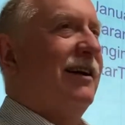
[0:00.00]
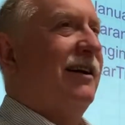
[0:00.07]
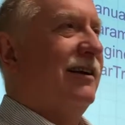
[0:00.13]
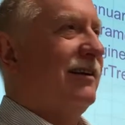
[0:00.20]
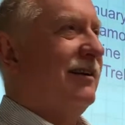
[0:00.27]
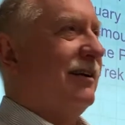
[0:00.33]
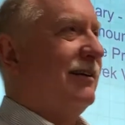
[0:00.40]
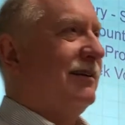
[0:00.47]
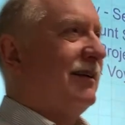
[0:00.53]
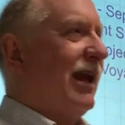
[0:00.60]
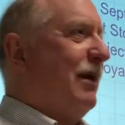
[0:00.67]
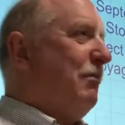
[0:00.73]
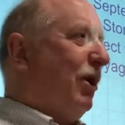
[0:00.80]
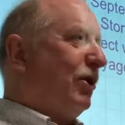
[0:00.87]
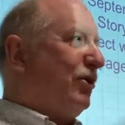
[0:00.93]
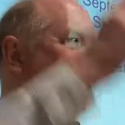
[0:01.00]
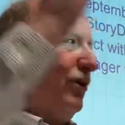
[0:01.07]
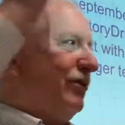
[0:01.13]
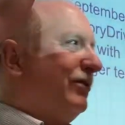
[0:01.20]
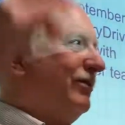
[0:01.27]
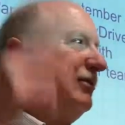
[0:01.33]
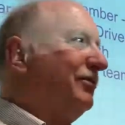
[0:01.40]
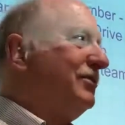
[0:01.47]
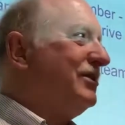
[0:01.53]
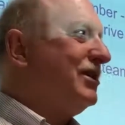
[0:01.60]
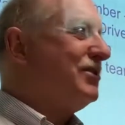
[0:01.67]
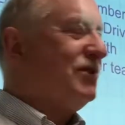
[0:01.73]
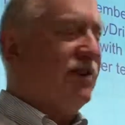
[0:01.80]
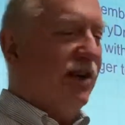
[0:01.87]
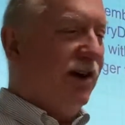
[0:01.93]
And Kate Mulgrew, who
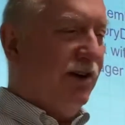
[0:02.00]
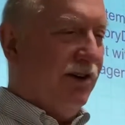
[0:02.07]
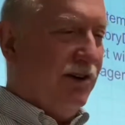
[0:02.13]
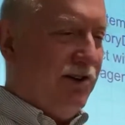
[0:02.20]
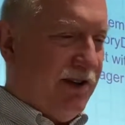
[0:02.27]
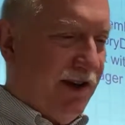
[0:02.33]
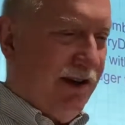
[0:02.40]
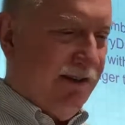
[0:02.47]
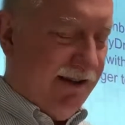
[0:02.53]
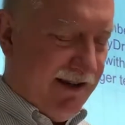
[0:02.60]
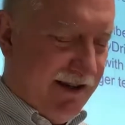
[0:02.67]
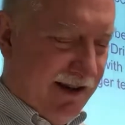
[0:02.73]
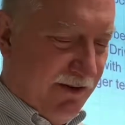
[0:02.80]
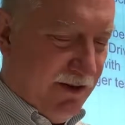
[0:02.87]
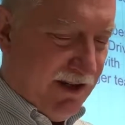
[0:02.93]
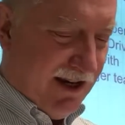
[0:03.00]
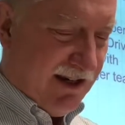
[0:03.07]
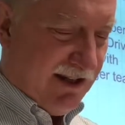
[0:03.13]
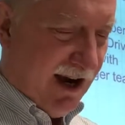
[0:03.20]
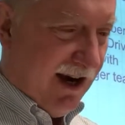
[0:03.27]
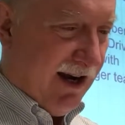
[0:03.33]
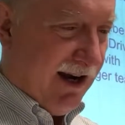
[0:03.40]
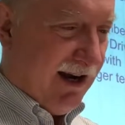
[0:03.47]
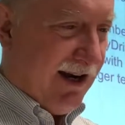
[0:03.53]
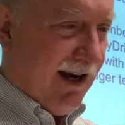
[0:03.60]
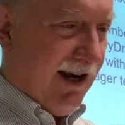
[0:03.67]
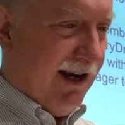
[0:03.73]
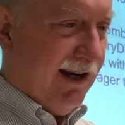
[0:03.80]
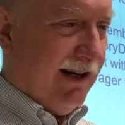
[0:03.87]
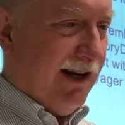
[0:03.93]
just is in the news, so it was exciting.
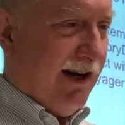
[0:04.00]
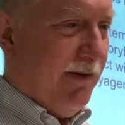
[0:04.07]
And